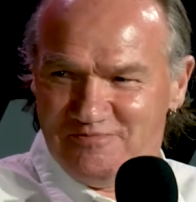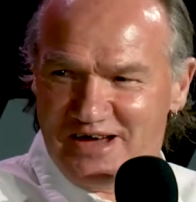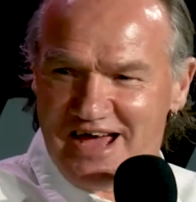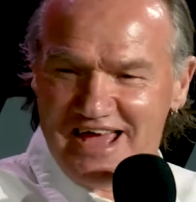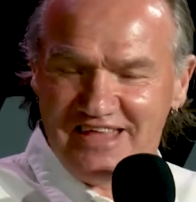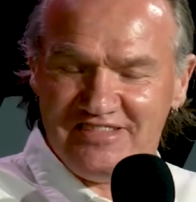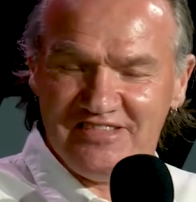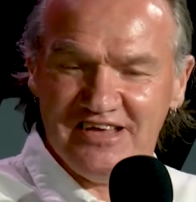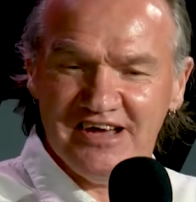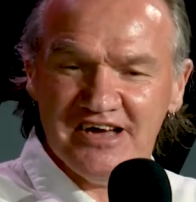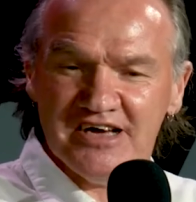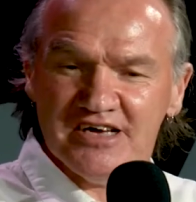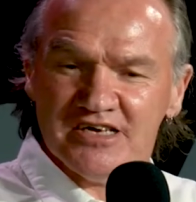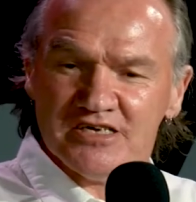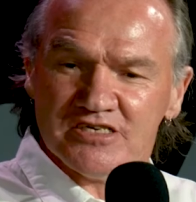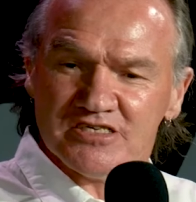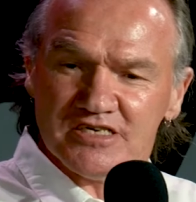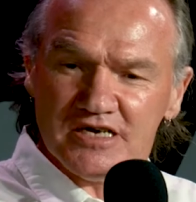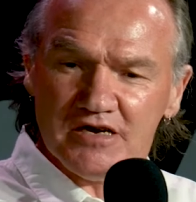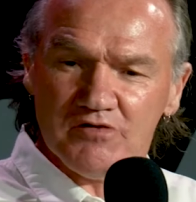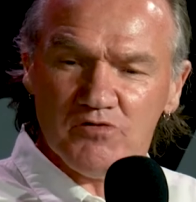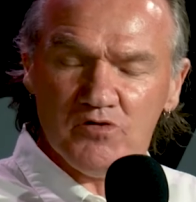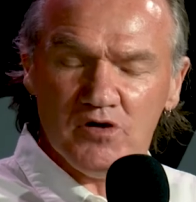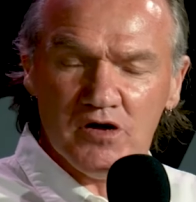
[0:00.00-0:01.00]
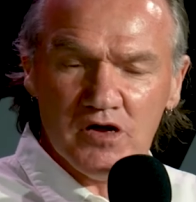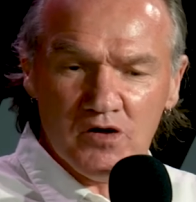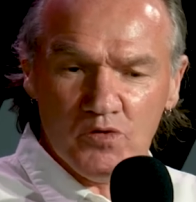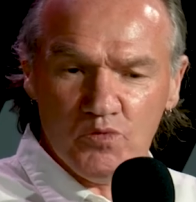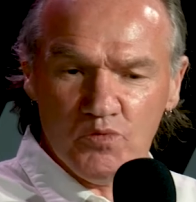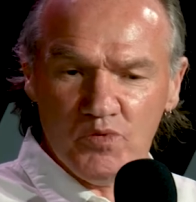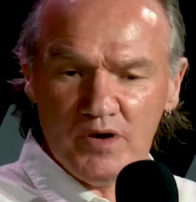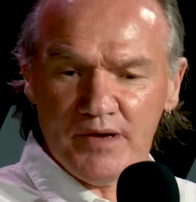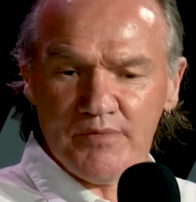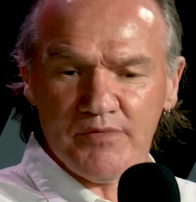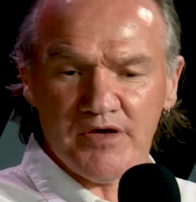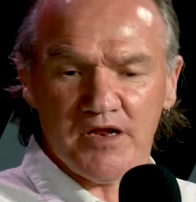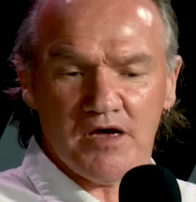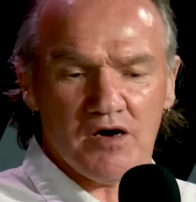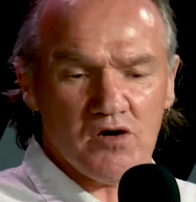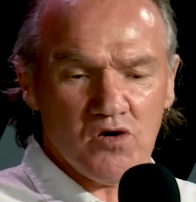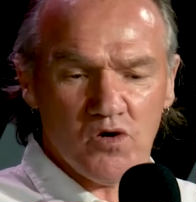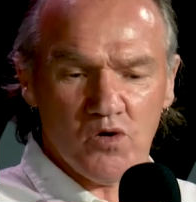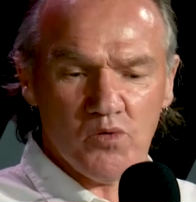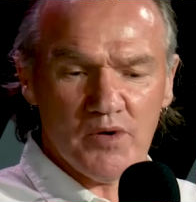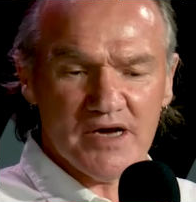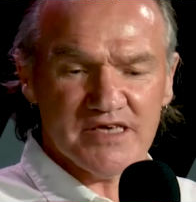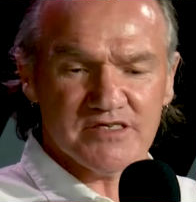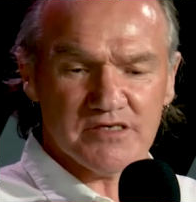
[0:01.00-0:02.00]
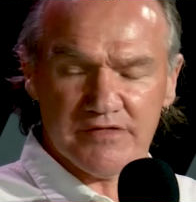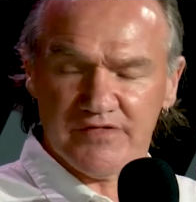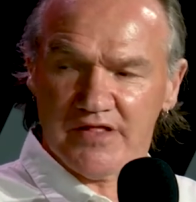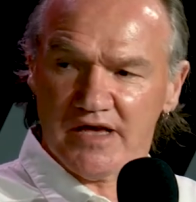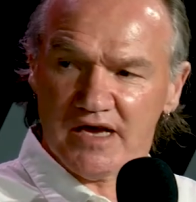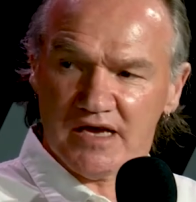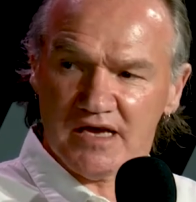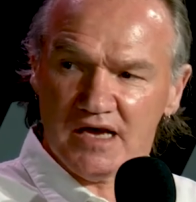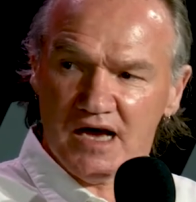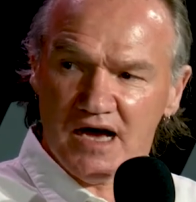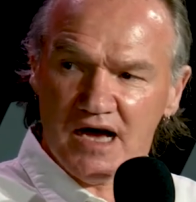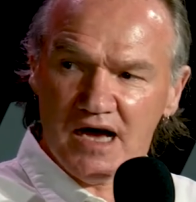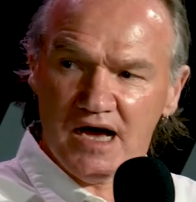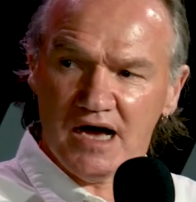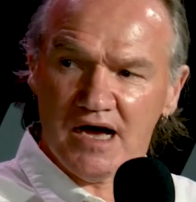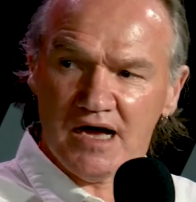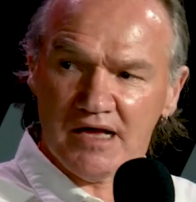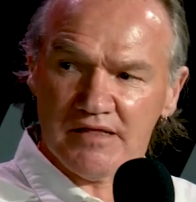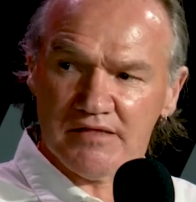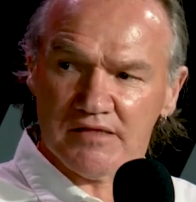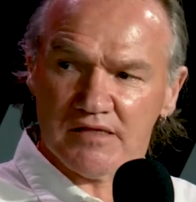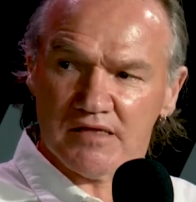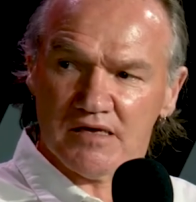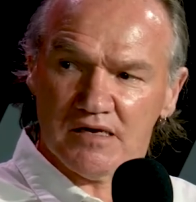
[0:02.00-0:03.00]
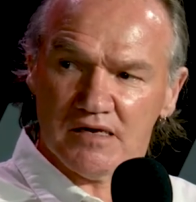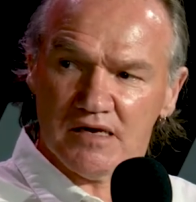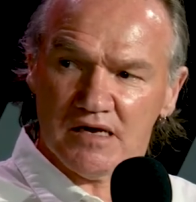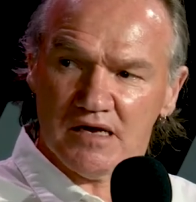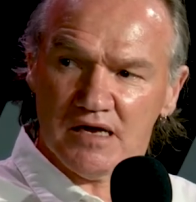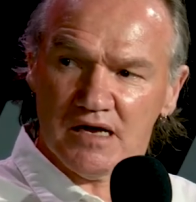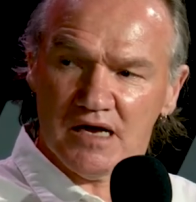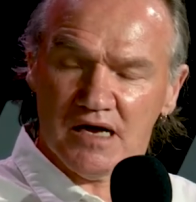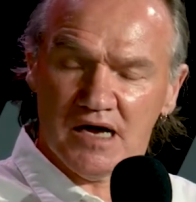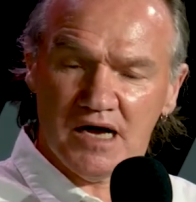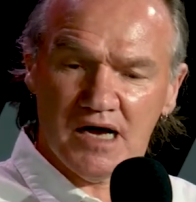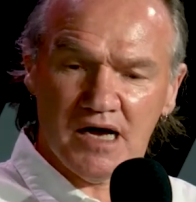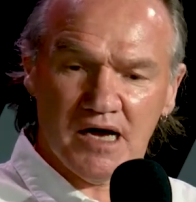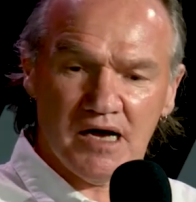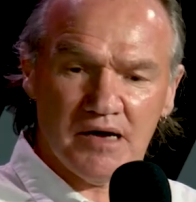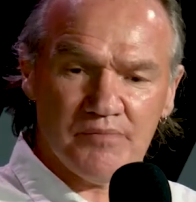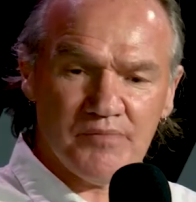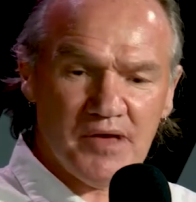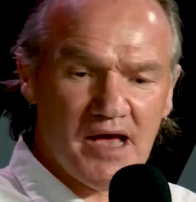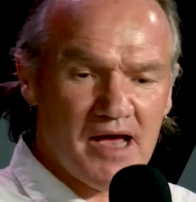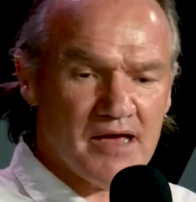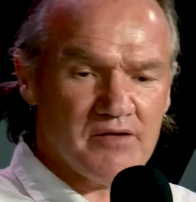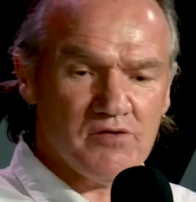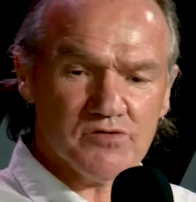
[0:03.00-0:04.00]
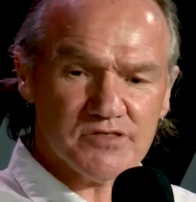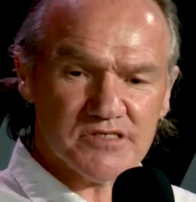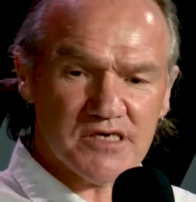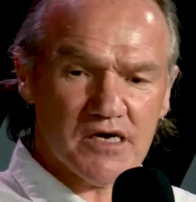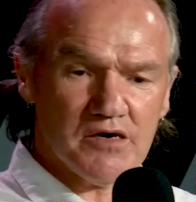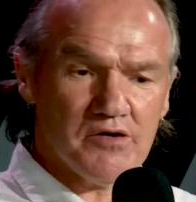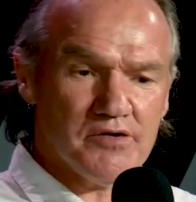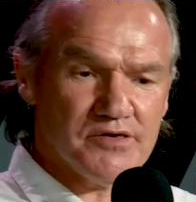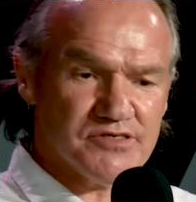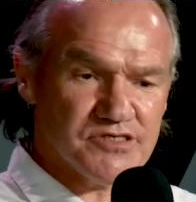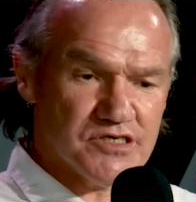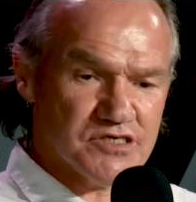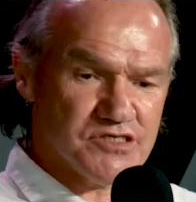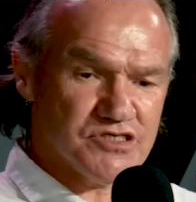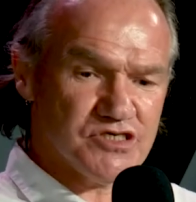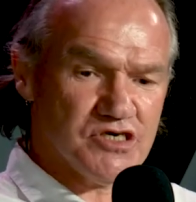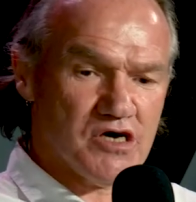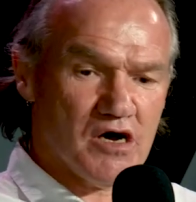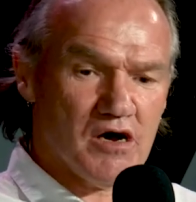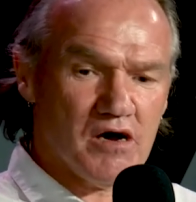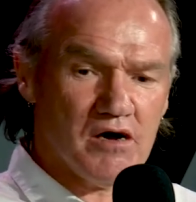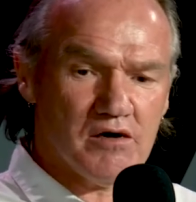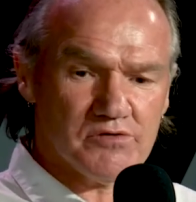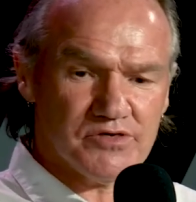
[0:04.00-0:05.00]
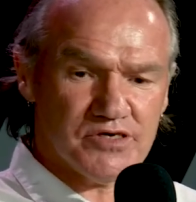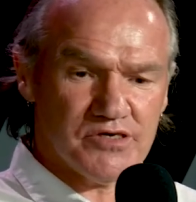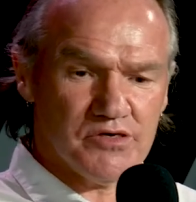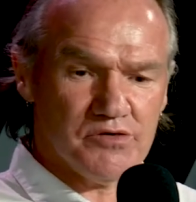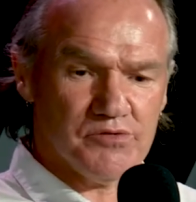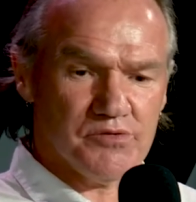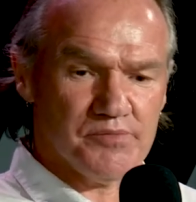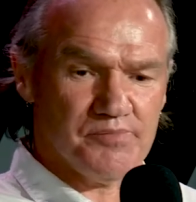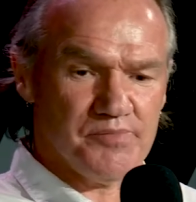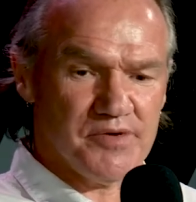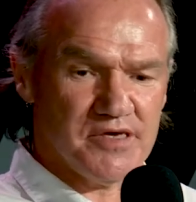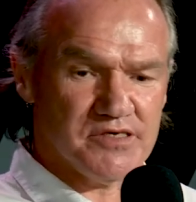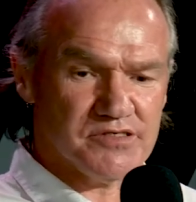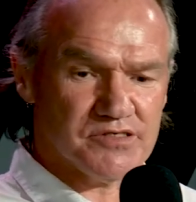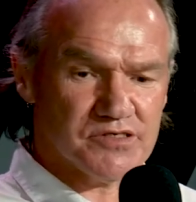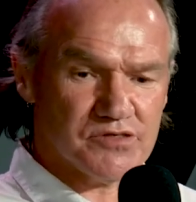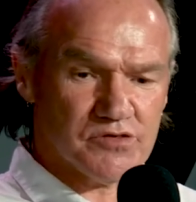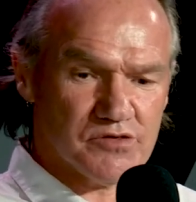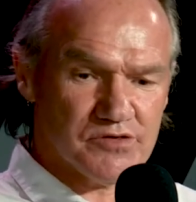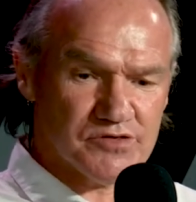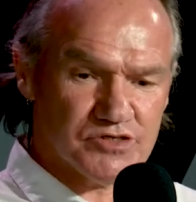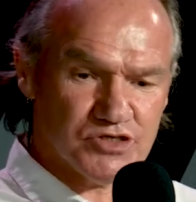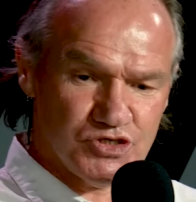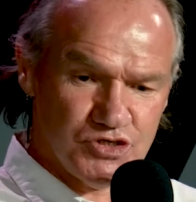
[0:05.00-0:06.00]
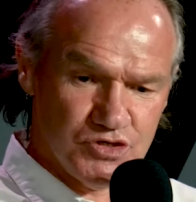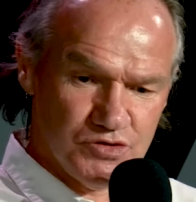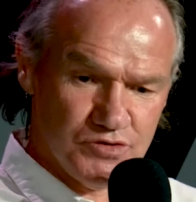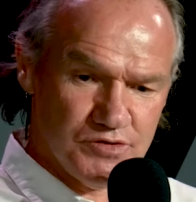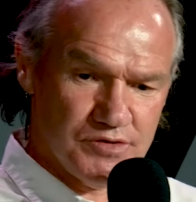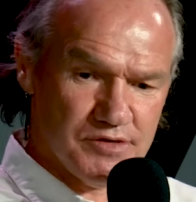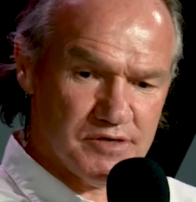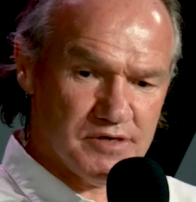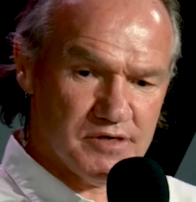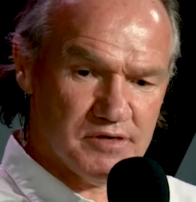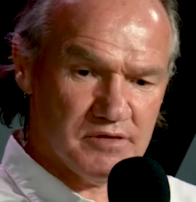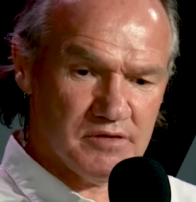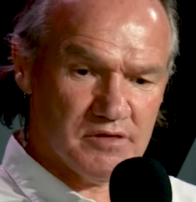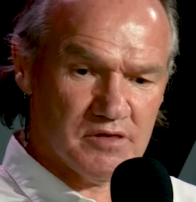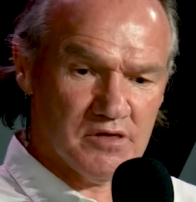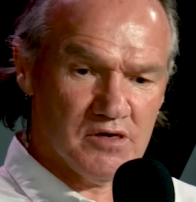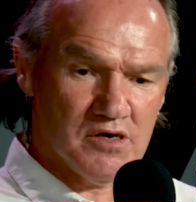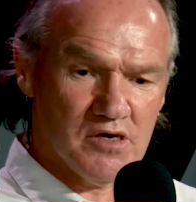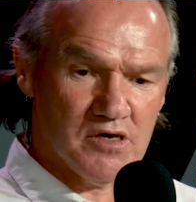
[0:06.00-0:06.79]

And so women are always on their guard. Mm-hmm. um, and also as a child, you would be sort of tutored and...